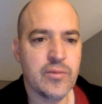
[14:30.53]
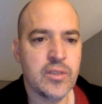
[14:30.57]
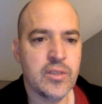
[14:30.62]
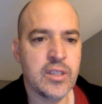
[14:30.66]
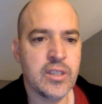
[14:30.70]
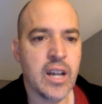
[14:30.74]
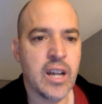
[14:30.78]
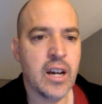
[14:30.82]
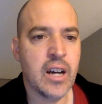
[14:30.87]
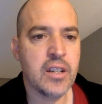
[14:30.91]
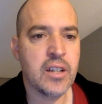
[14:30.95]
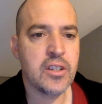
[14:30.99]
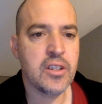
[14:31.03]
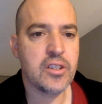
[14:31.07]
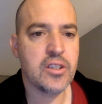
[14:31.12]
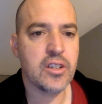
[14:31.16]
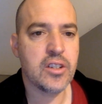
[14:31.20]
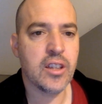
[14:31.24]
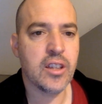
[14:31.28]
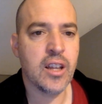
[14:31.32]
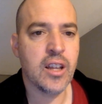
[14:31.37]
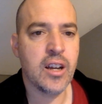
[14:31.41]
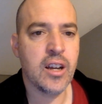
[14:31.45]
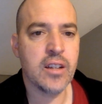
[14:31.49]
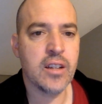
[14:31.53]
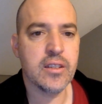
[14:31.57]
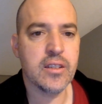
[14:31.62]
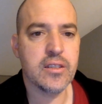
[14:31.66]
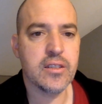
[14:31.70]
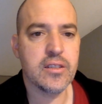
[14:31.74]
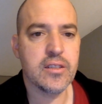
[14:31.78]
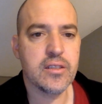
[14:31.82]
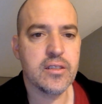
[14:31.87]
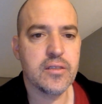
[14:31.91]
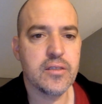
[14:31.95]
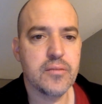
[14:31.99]

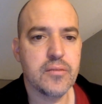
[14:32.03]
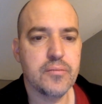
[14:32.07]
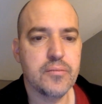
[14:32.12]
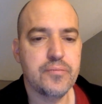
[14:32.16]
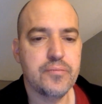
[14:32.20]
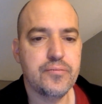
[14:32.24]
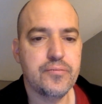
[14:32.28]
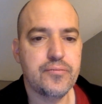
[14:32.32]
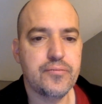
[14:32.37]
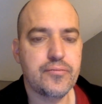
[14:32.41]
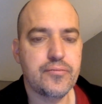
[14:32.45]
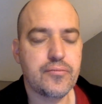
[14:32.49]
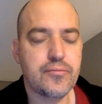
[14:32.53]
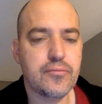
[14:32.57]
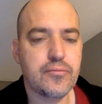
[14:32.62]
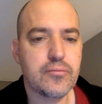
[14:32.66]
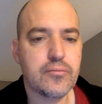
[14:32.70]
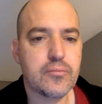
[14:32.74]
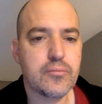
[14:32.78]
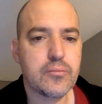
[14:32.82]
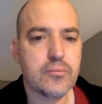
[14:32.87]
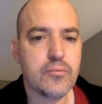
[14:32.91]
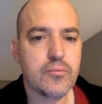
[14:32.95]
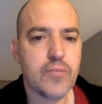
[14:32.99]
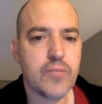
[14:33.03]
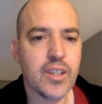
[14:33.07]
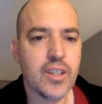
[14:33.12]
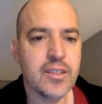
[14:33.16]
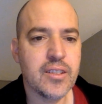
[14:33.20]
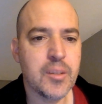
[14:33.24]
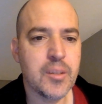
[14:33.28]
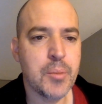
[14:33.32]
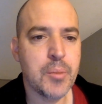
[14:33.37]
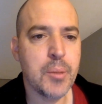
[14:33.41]
nonchalance. See,